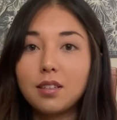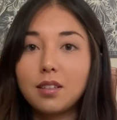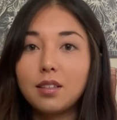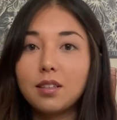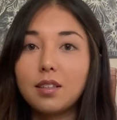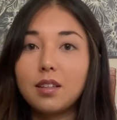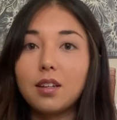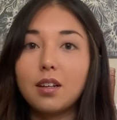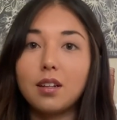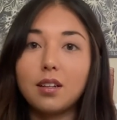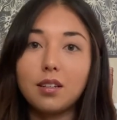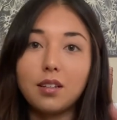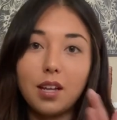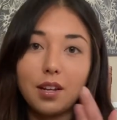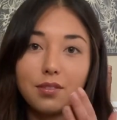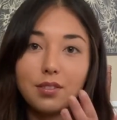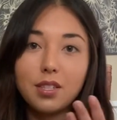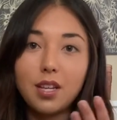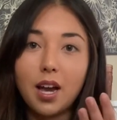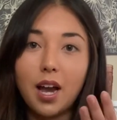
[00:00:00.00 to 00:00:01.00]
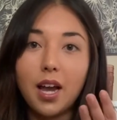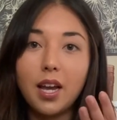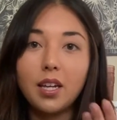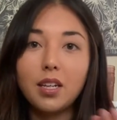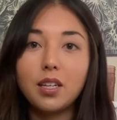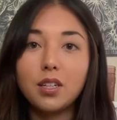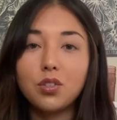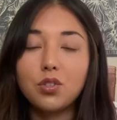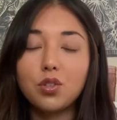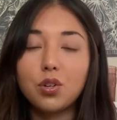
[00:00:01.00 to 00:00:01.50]
the left side
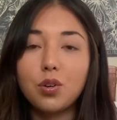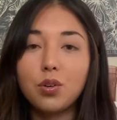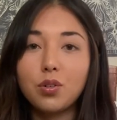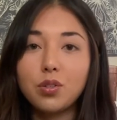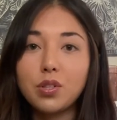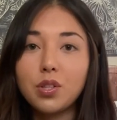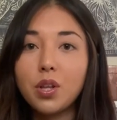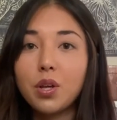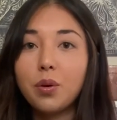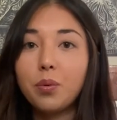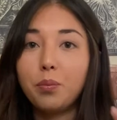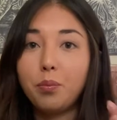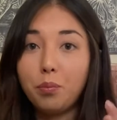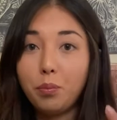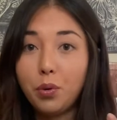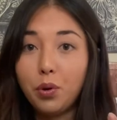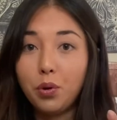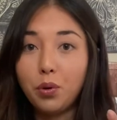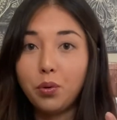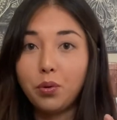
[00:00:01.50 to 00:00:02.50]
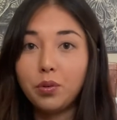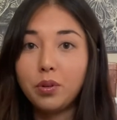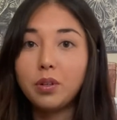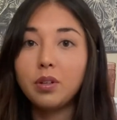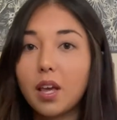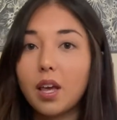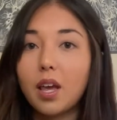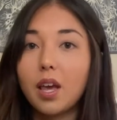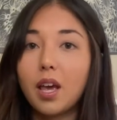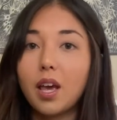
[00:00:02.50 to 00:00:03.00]
controls moon
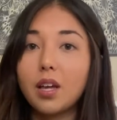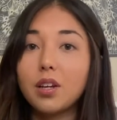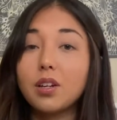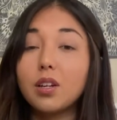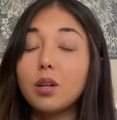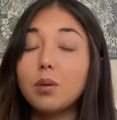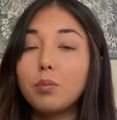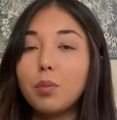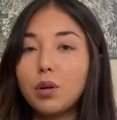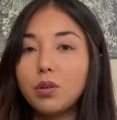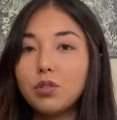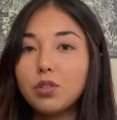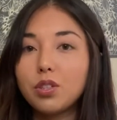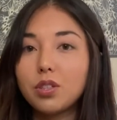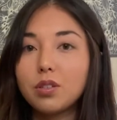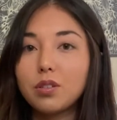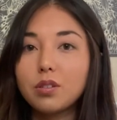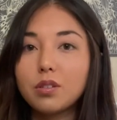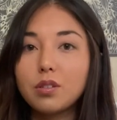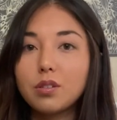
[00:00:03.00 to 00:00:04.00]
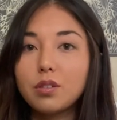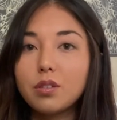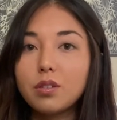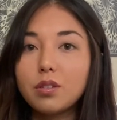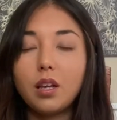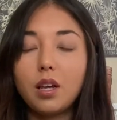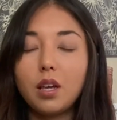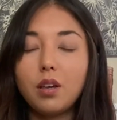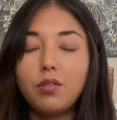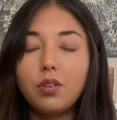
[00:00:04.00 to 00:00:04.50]
and emotions.
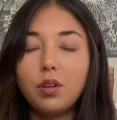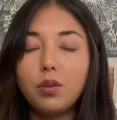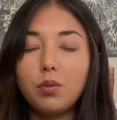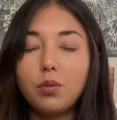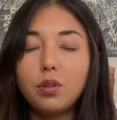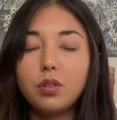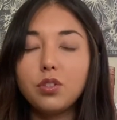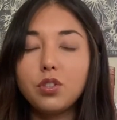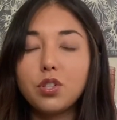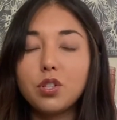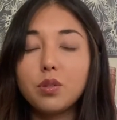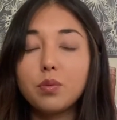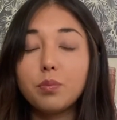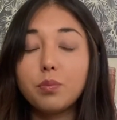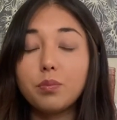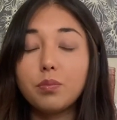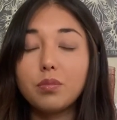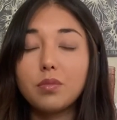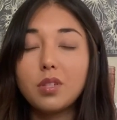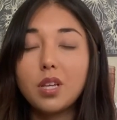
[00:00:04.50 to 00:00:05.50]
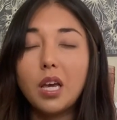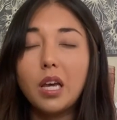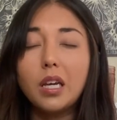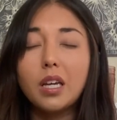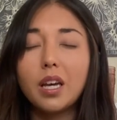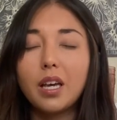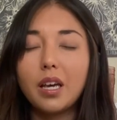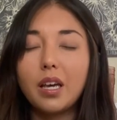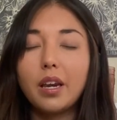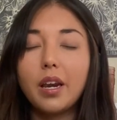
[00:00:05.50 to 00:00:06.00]
If you will just take
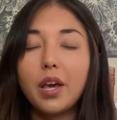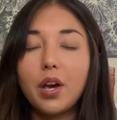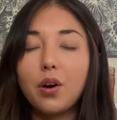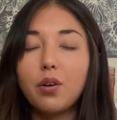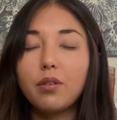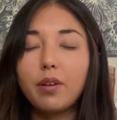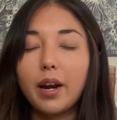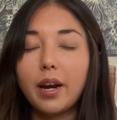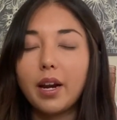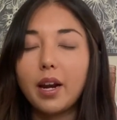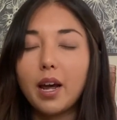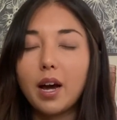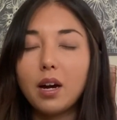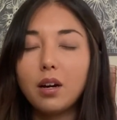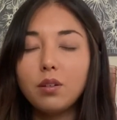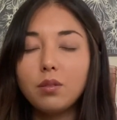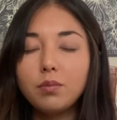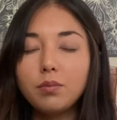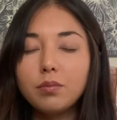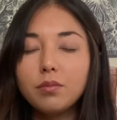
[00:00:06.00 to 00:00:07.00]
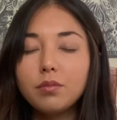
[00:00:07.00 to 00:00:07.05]
an inhale right now,